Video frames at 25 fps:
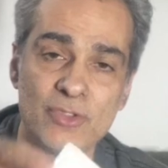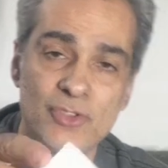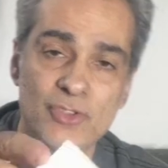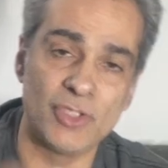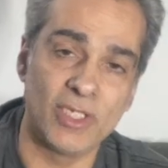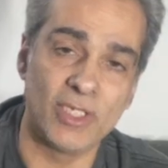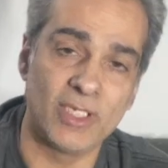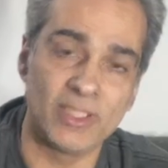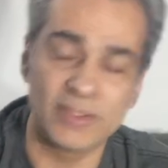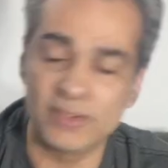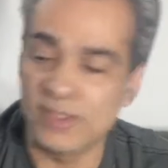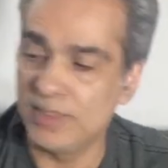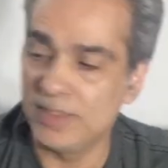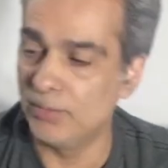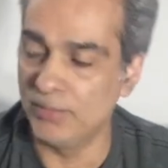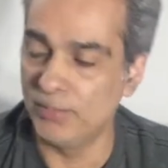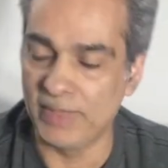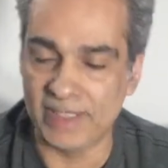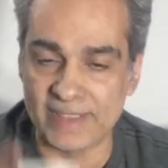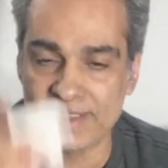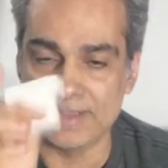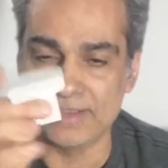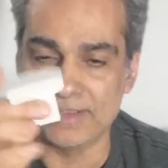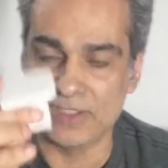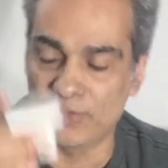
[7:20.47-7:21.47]
John,
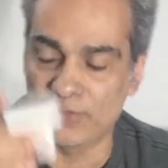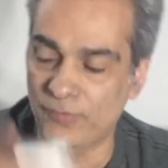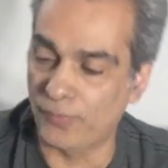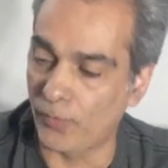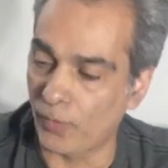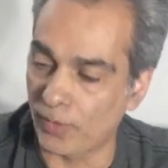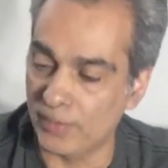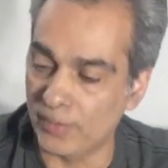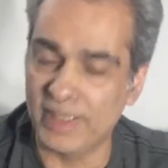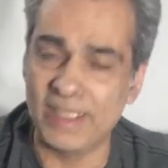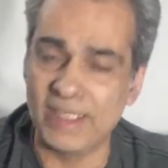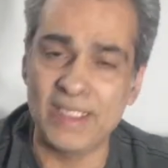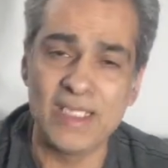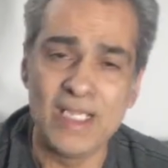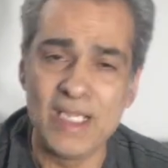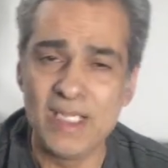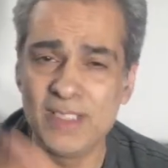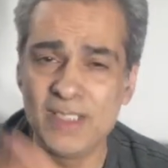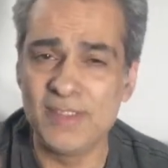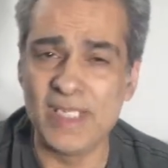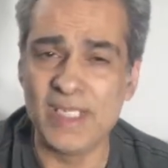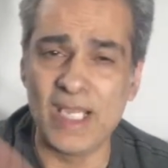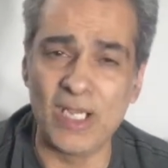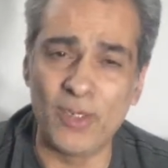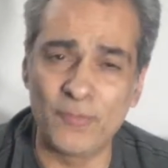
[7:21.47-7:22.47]
making these for me.
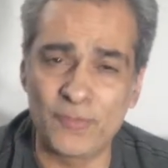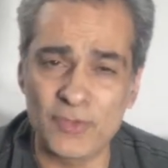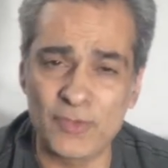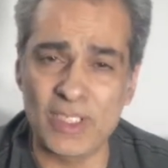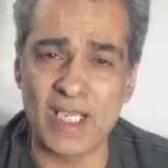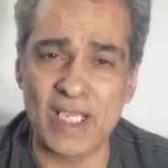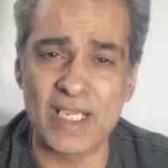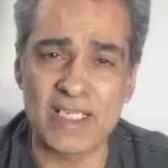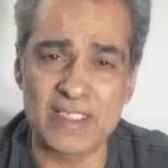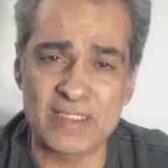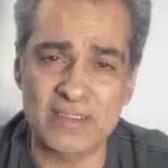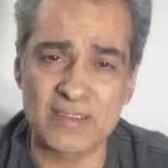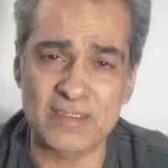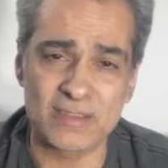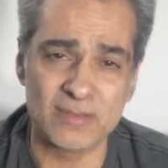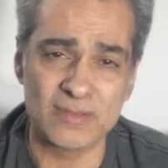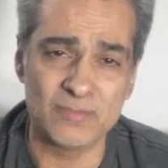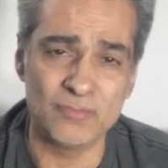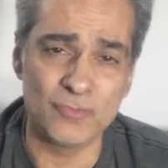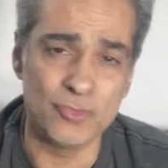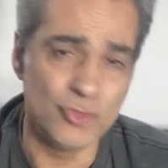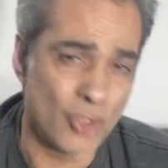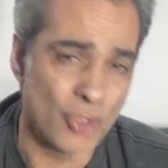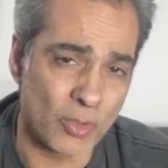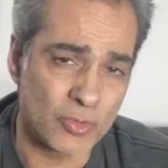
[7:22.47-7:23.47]
Now, if you guys
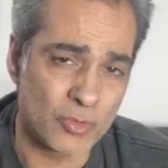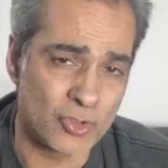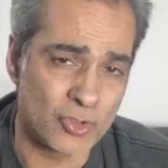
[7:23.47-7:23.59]
know